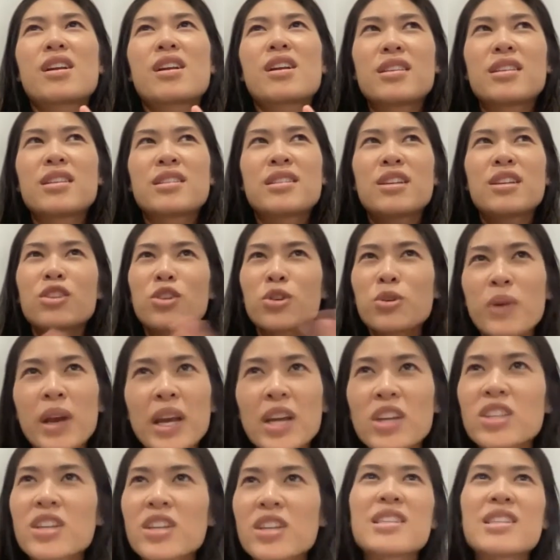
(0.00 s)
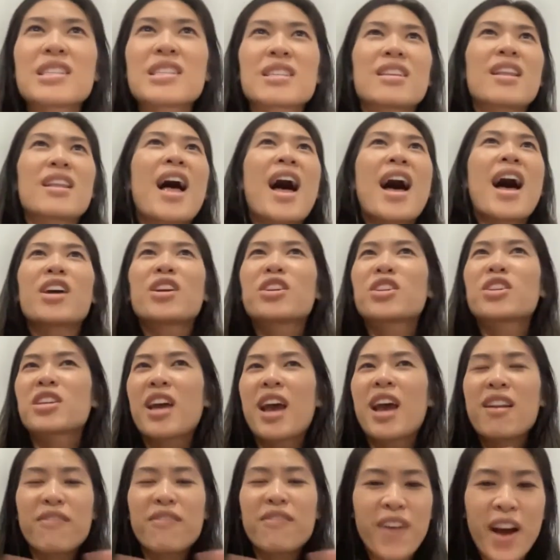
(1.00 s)
situation /
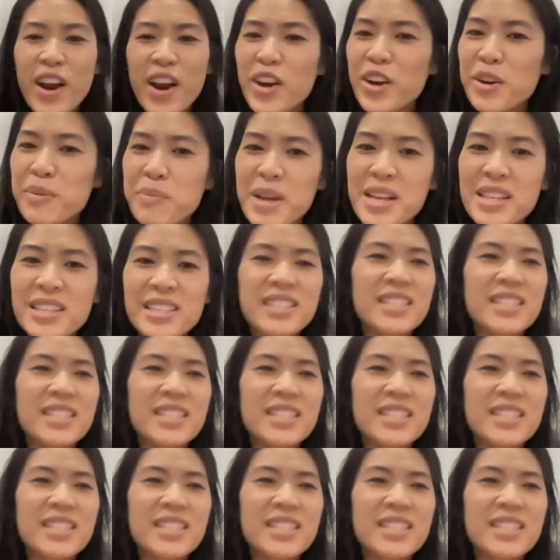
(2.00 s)
environment